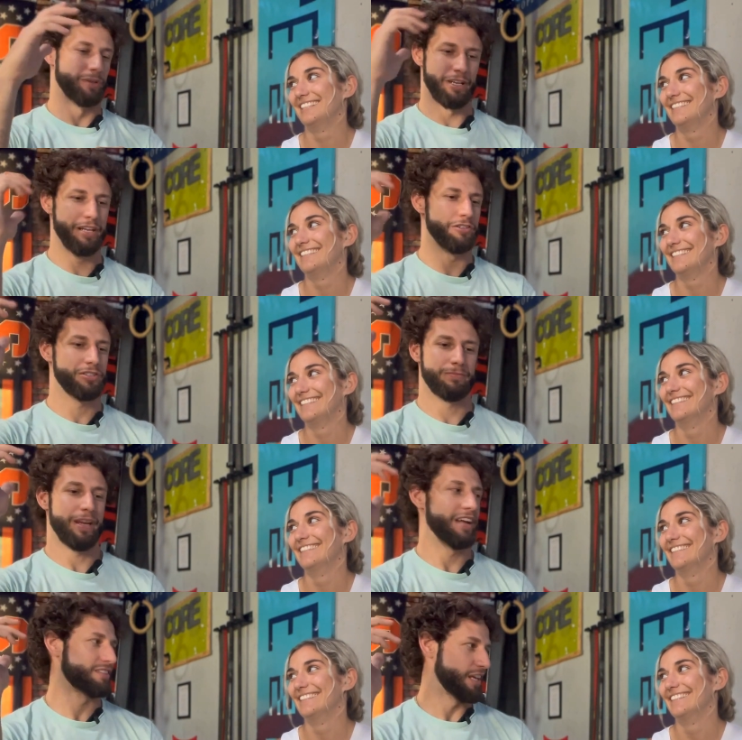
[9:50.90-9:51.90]
Speaker 1: do an inch
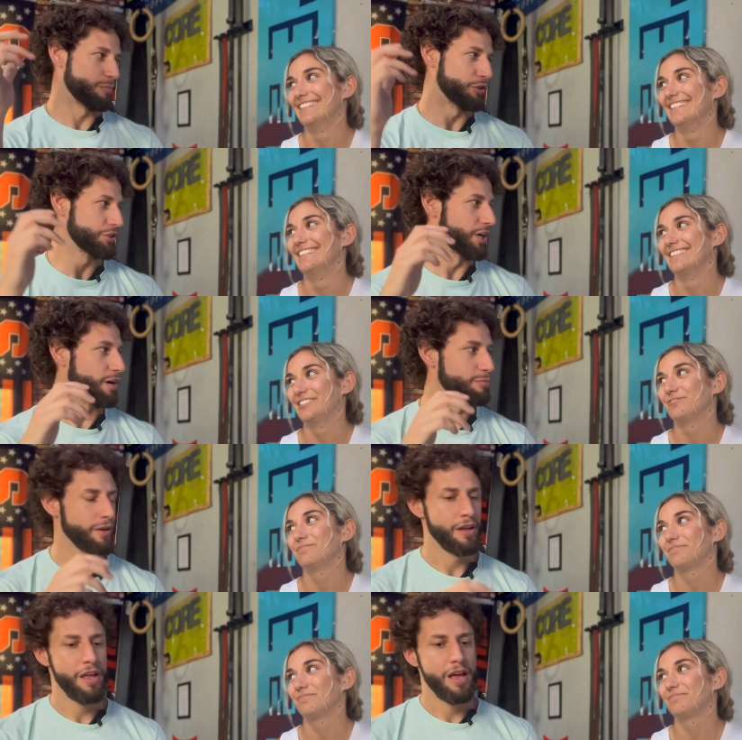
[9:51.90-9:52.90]
handstand push up
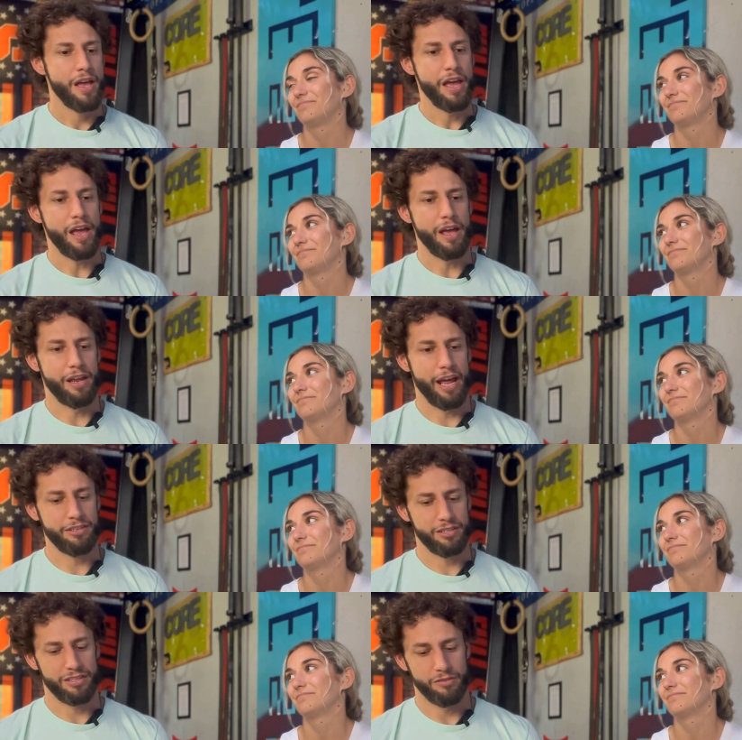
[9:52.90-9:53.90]
and
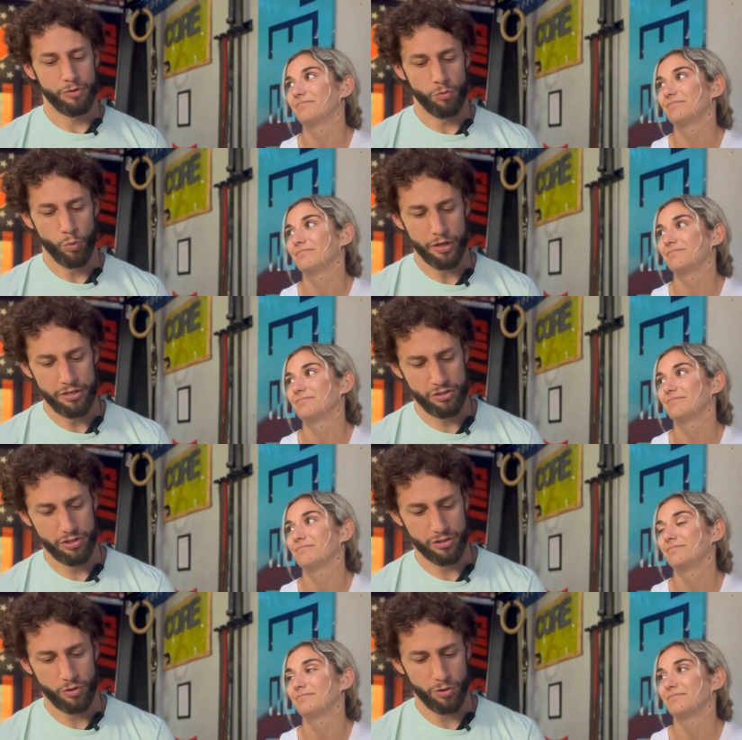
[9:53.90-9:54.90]
ask yourself, well, what is
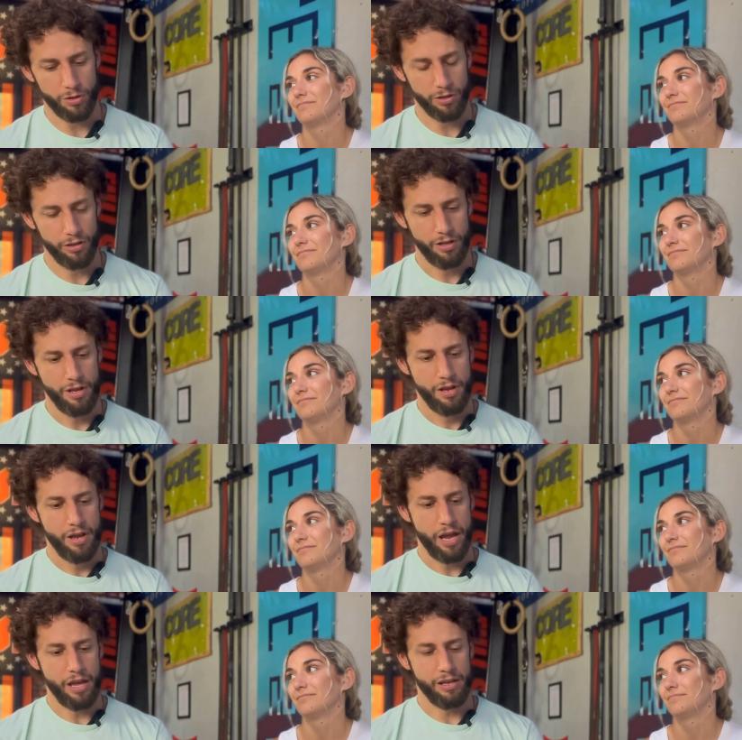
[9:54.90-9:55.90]
your goal
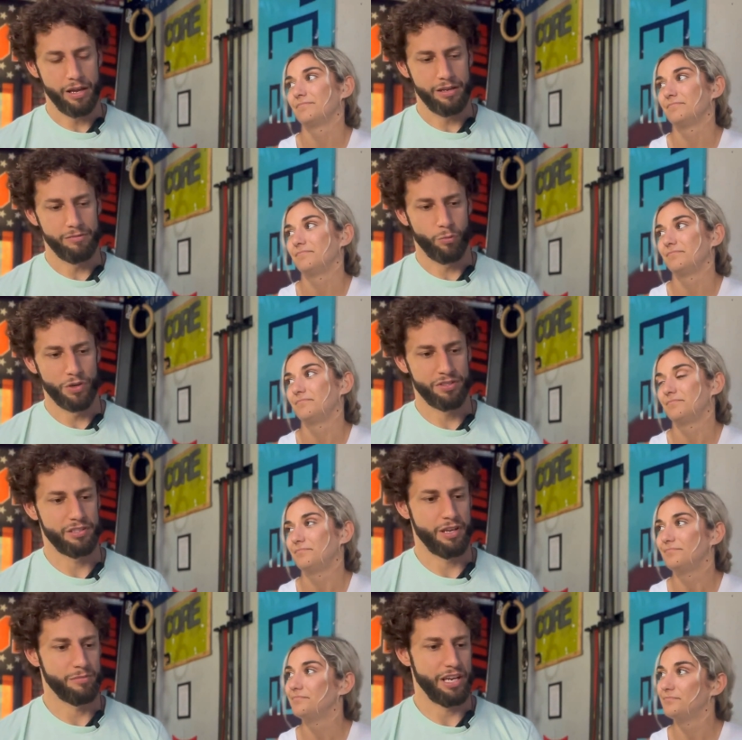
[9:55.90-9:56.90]
and, and what's
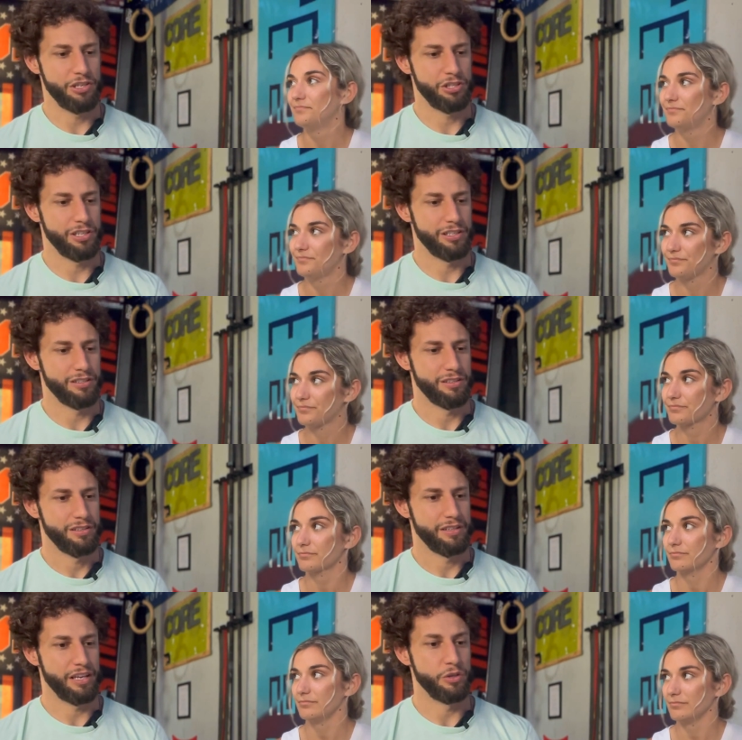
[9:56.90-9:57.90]
the temptation
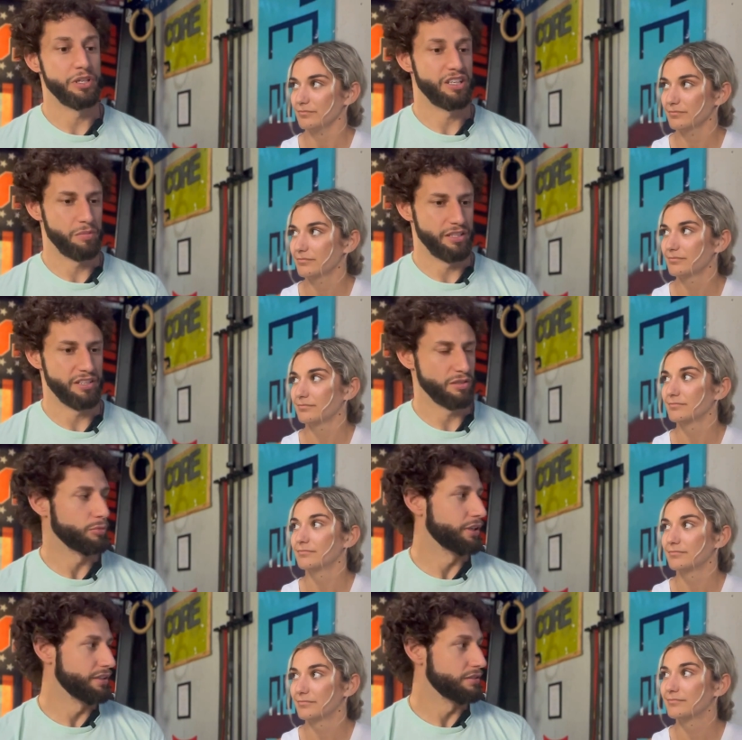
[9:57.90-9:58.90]
that you need to be
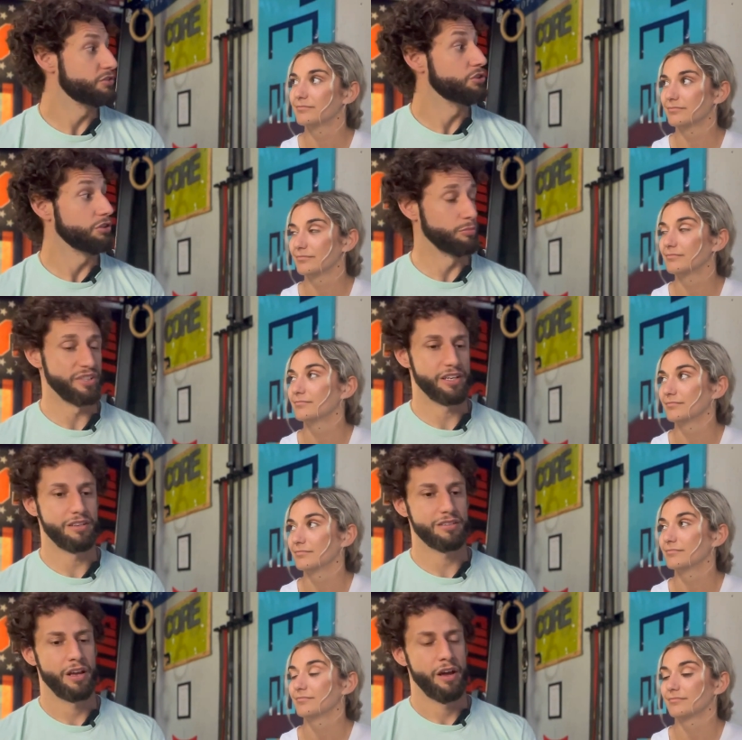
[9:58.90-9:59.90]
disciplined to?
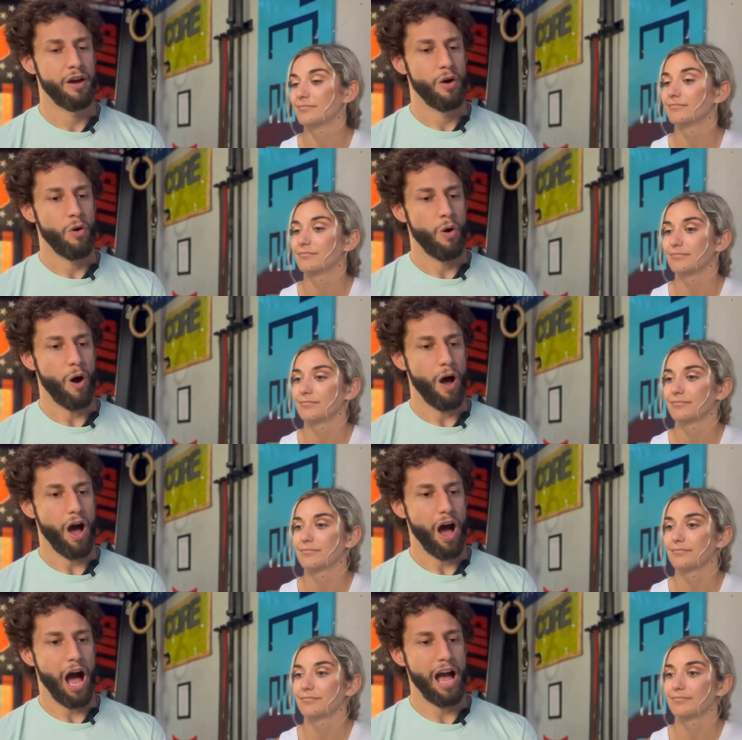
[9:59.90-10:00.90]
Because
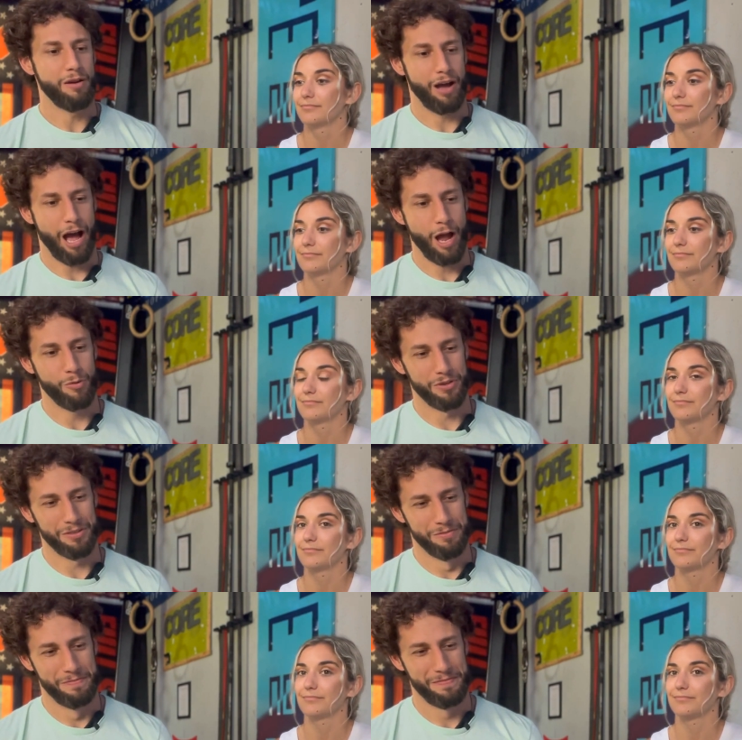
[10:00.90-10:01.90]
I I
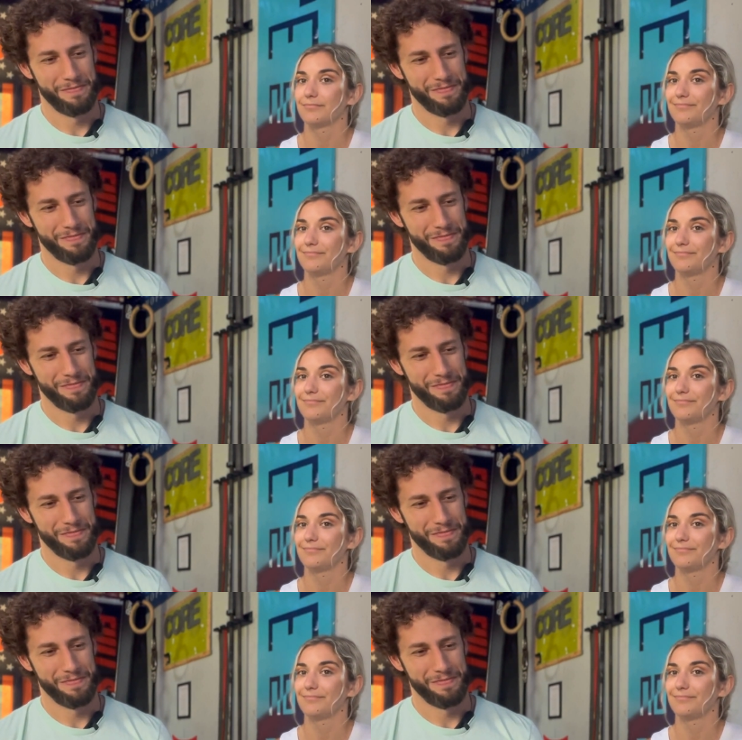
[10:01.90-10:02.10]
will